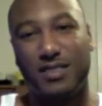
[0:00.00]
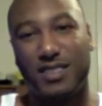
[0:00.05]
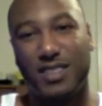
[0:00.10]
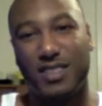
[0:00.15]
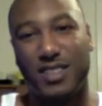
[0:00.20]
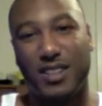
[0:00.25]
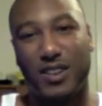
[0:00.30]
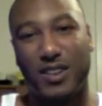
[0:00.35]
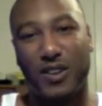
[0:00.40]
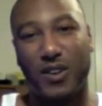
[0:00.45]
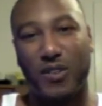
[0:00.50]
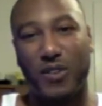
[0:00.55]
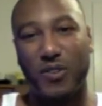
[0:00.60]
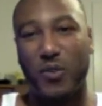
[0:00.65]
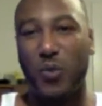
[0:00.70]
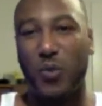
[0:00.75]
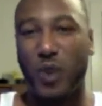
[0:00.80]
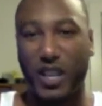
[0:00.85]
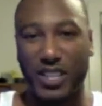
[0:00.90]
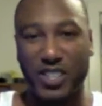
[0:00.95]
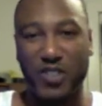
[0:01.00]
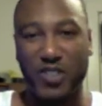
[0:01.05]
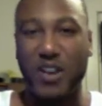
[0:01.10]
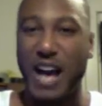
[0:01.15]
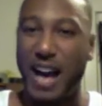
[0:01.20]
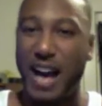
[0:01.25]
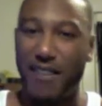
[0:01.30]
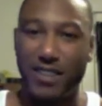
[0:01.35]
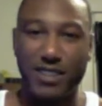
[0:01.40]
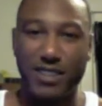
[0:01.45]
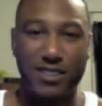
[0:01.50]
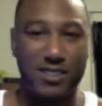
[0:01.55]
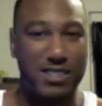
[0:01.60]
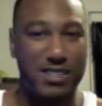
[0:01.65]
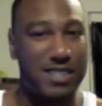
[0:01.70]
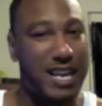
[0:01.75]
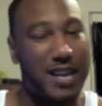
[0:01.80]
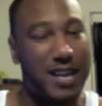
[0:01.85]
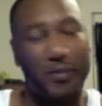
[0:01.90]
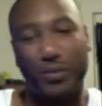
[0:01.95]
You know, if you want it, you'll have it. You
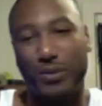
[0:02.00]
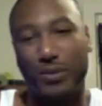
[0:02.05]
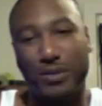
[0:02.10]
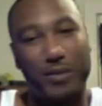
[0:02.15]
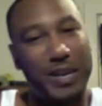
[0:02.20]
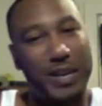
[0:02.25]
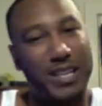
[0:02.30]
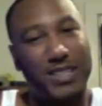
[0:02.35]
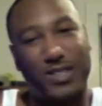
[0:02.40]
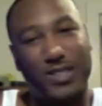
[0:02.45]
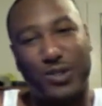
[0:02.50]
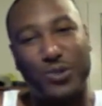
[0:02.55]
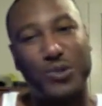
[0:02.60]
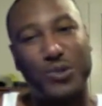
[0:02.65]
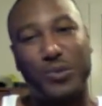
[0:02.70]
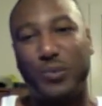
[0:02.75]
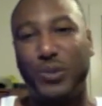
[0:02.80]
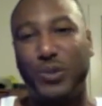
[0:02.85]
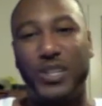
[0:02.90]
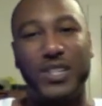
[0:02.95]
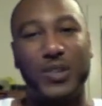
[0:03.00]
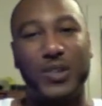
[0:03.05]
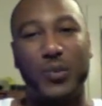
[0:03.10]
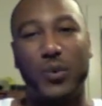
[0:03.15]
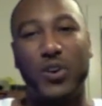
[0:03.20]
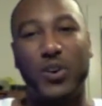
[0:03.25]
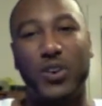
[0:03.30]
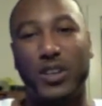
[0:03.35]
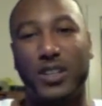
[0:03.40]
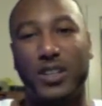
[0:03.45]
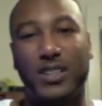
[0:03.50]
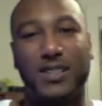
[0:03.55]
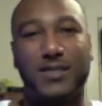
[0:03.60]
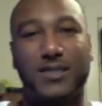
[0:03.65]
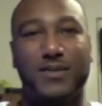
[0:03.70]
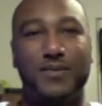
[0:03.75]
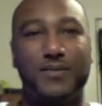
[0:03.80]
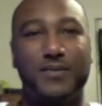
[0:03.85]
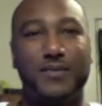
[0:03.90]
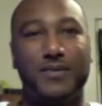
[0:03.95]
just gotta pay your dues and put in the work.
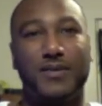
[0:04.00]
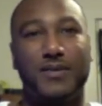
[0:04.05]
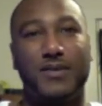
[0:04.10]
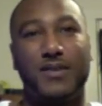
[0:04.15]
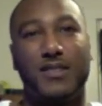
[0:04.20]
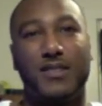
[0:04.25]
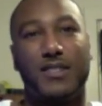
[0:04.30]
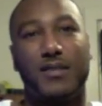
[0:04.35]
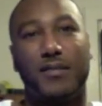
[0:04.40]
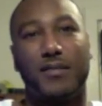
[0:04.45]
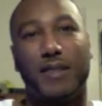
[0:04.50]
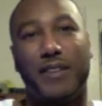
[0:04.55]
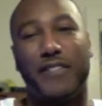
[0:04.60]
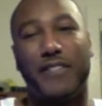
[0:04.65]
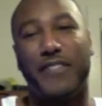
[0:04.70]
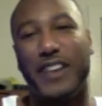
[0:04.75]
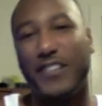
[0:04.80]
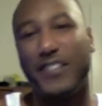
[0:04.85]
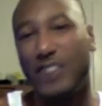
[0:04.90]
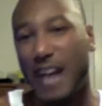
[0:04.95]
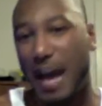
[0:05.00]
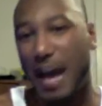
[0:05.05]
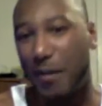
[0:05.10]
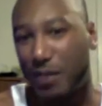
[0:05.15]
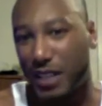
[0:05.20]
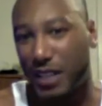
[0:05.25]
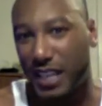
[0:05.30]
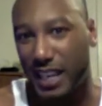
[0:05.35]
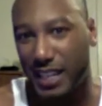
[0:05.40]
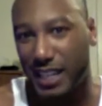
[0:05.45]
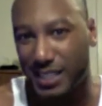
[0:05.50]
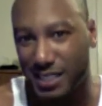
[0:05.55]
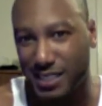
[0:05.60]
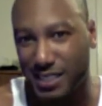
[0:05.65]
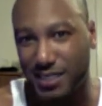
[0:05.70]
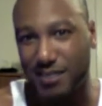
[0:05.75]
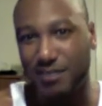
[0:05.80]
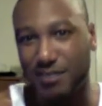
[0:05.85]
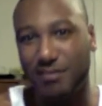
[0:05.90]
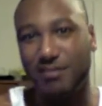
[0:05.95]
My favorite
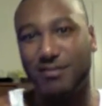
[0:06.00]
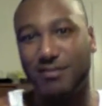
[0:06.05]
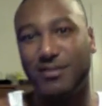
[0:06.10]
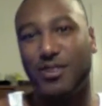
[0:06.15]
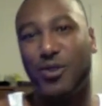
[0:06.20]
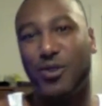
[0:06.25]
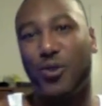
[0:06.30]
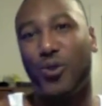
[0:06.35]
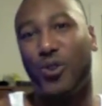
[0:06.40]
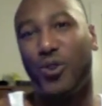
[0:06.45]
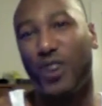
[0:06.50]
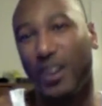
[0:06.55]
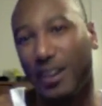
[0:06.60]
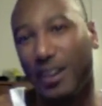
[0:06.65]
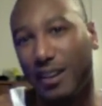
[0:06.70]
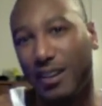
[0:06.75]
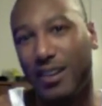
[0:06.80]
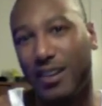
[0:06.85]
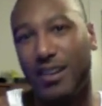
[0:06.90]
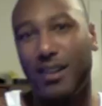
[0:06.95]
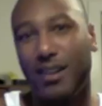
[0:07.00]
application on...